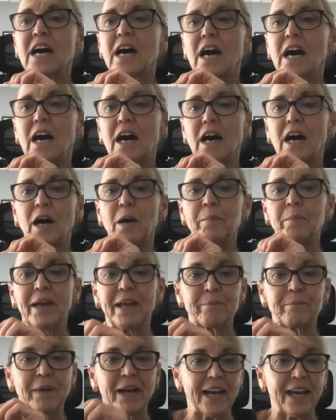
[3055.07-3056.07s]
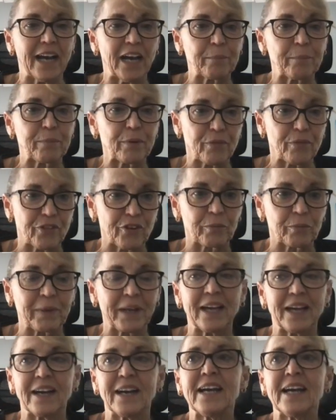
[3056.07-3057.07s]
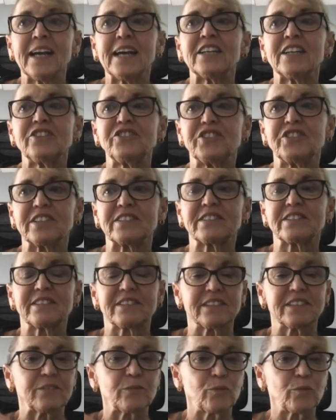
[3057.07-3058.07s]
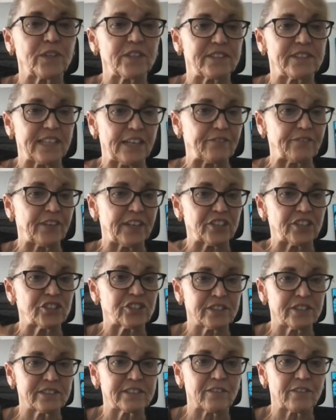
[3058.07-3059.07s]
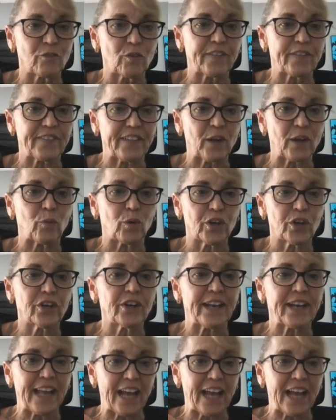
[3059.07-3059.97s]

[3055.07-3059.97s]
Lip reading: and my hyperthermia, just with definitions of what they were and